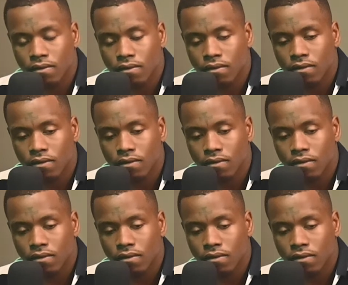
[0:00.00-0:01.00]

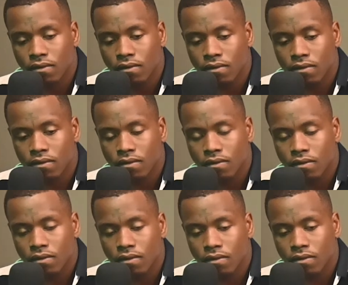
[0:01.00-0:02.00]

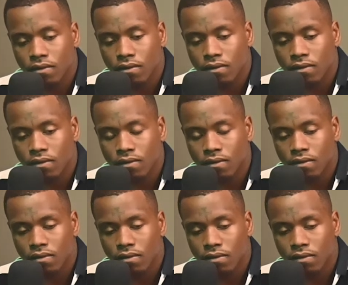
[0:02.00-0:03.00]

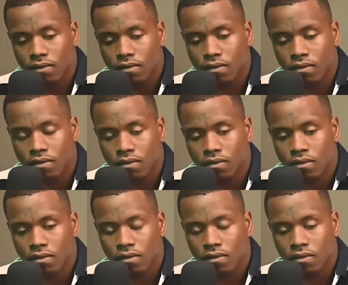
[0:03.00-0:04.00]

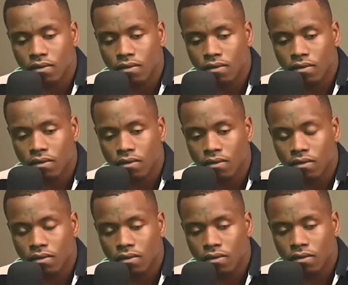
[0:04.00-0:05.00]

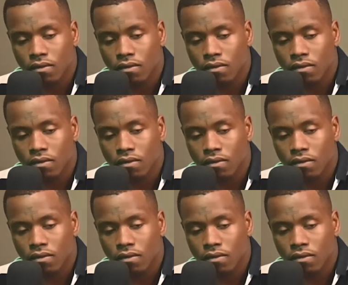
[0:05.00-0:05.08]
This person isn't speaking.